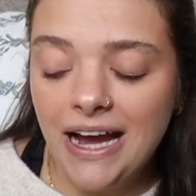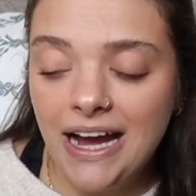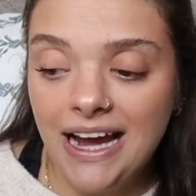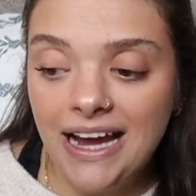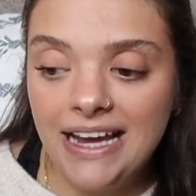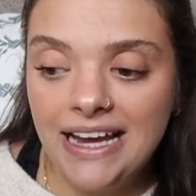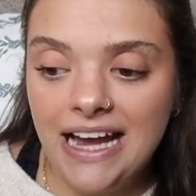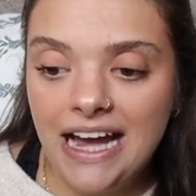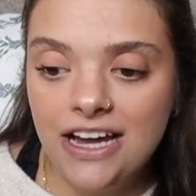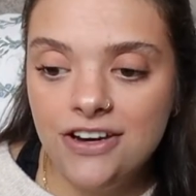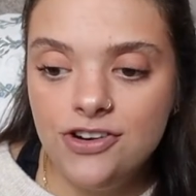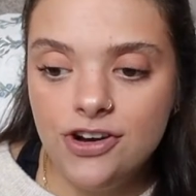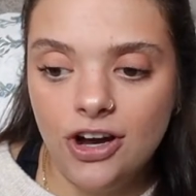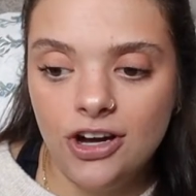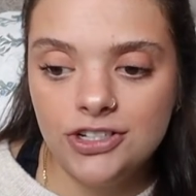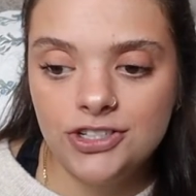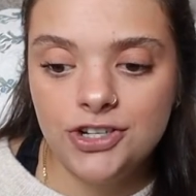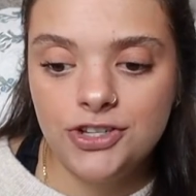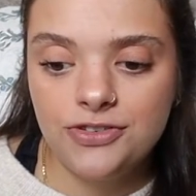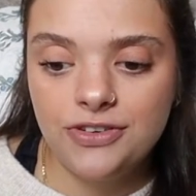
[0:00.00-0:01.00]
I had
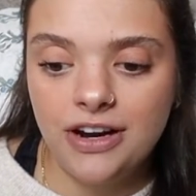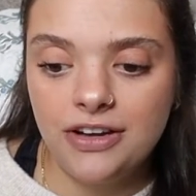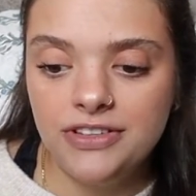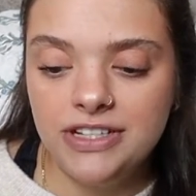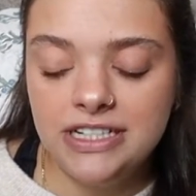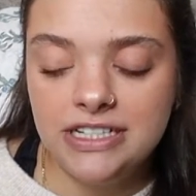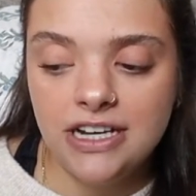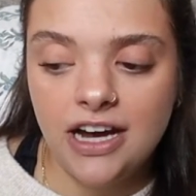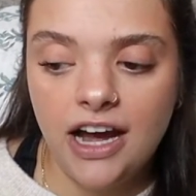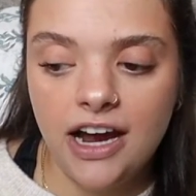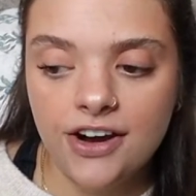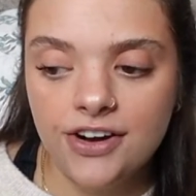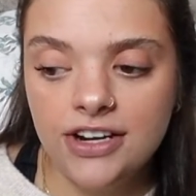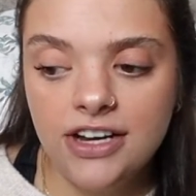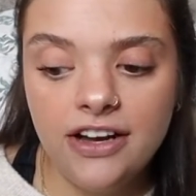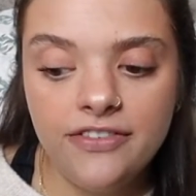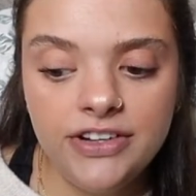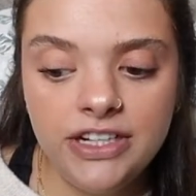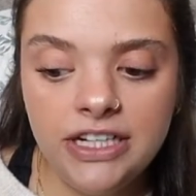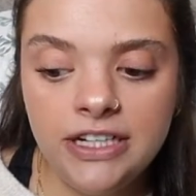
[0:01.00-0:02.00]
nausea throughout the
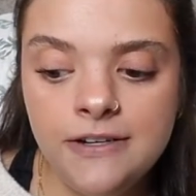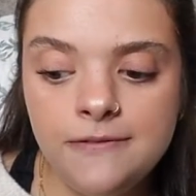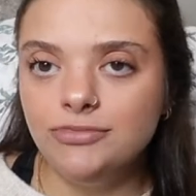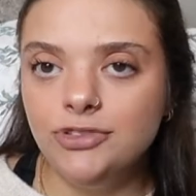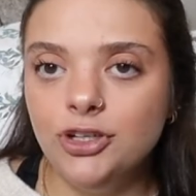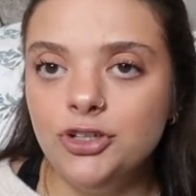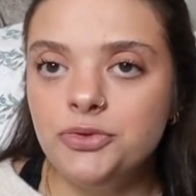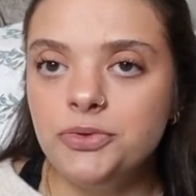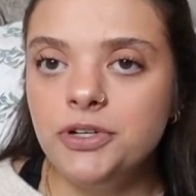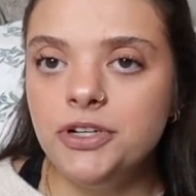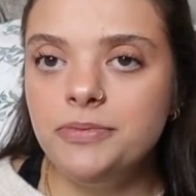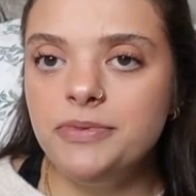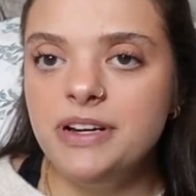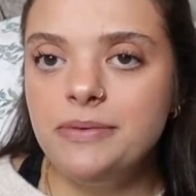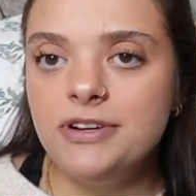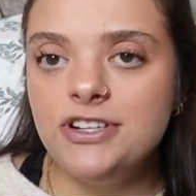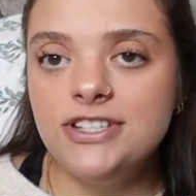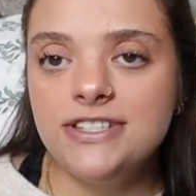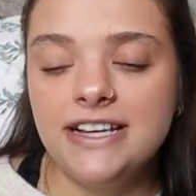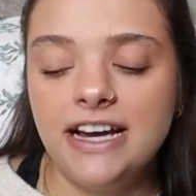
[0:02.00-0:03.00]
entirety of it. Those were pretty
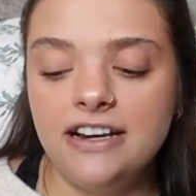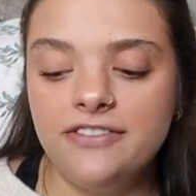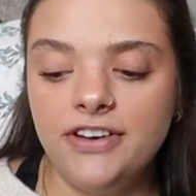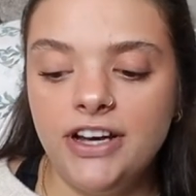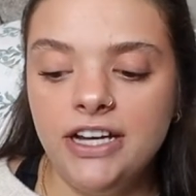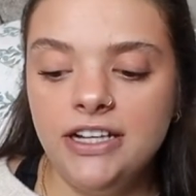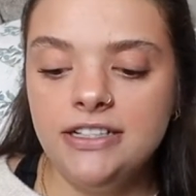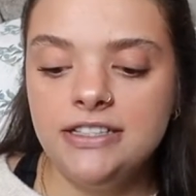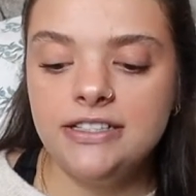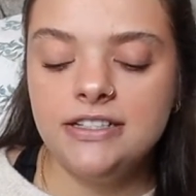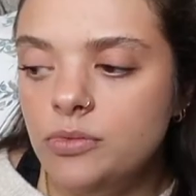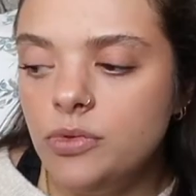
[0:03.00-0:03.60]
much the side effects.